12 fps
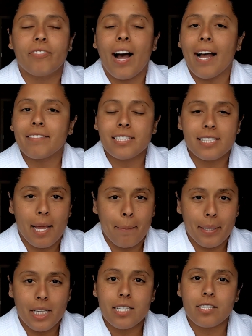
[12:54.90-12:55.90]
5 to
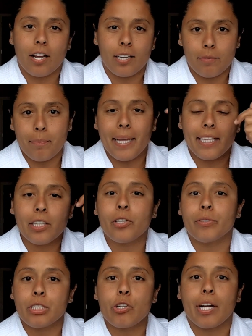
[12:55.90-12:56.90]
10 minutes on it making
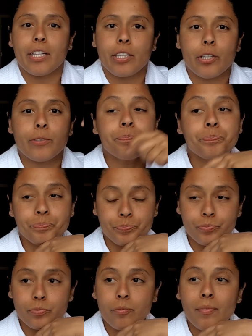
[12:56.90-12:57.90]
you a drink, you know.
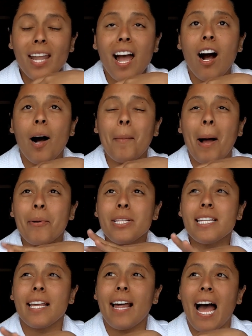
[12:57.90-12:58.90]
I
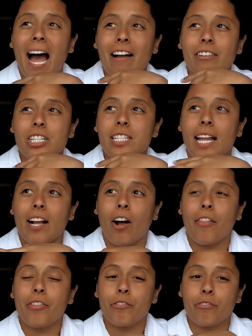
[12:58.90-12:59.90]
would say the average,
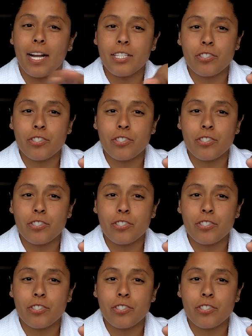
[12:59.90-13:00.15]
like on the